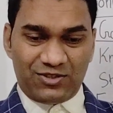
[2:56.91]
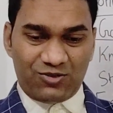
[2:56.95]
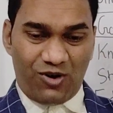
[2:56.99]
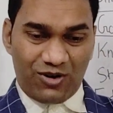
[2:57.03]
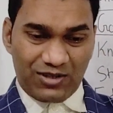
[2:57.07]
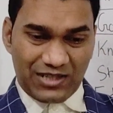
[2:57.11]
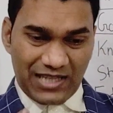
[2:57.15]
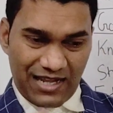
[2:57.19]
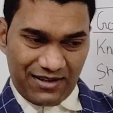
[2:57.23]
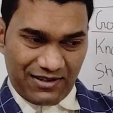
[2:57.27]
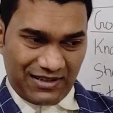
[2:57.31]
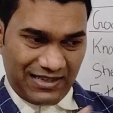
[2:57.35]

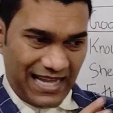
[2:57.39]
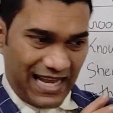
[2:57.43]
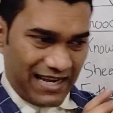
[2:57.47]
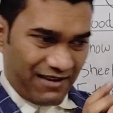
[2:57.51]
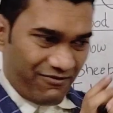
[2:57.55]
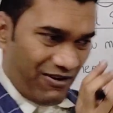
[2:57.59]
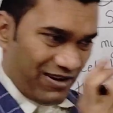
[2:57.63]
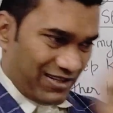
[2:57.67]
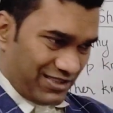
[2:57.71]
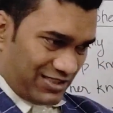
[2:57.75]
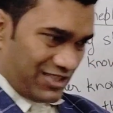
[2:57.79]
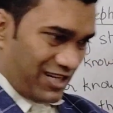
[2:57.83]
not
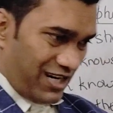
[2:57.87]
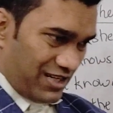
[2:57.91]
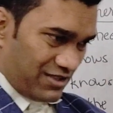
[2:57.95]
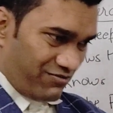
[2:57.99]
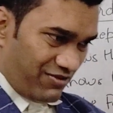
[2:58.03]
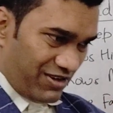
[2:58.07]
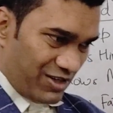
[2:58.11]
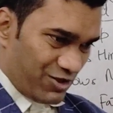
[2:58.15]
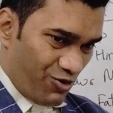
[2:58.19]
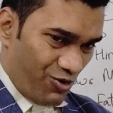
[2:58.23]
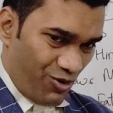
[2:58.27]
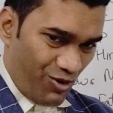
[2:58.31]
like one church
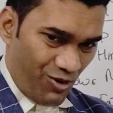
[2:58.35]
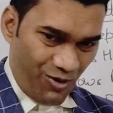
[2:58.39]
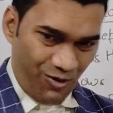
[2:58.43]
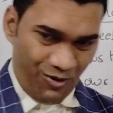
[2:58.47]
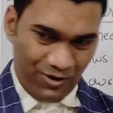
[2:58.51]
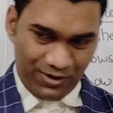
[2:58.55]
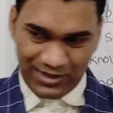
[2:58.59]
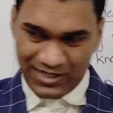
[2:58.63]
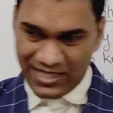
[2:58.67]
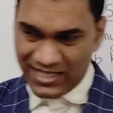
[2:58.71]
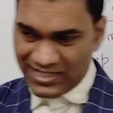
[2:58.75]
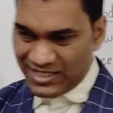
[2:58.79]
we
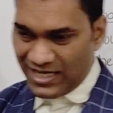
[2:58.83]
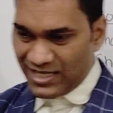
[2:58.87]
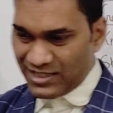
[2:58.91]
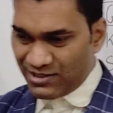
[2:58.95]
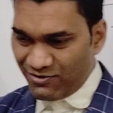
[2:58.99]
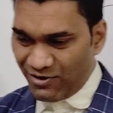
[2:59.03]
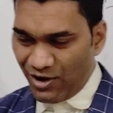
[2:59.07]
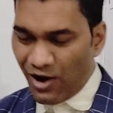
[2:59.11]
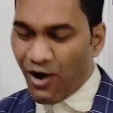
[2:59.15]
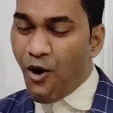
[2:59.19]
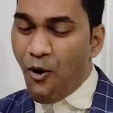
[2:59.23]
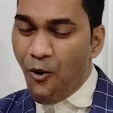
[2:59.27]
go, this church
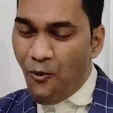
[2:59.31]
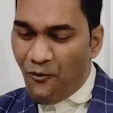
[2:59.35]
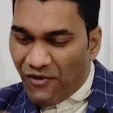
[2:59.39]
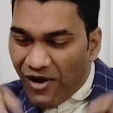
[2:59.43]
we go.